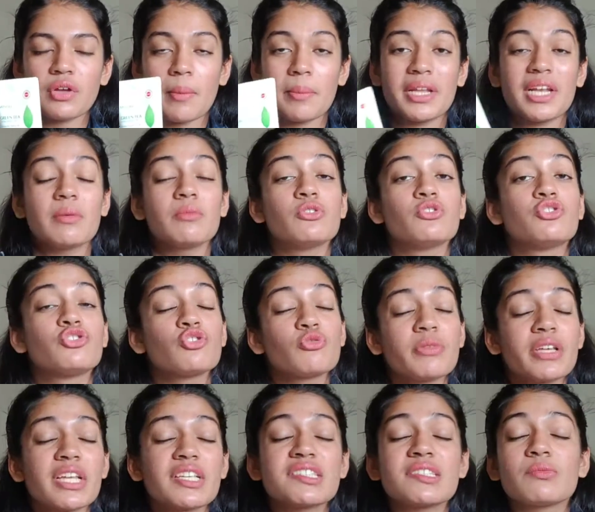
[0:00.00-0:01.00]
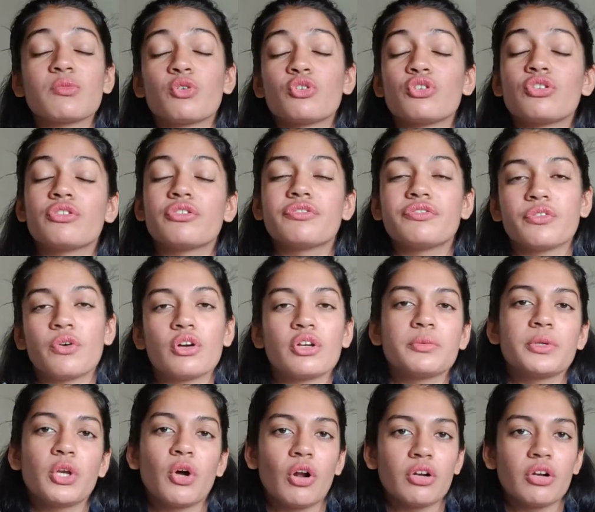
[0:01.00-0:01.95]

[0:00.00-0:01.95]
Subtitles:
I mean, I'm assuming it's a more affordable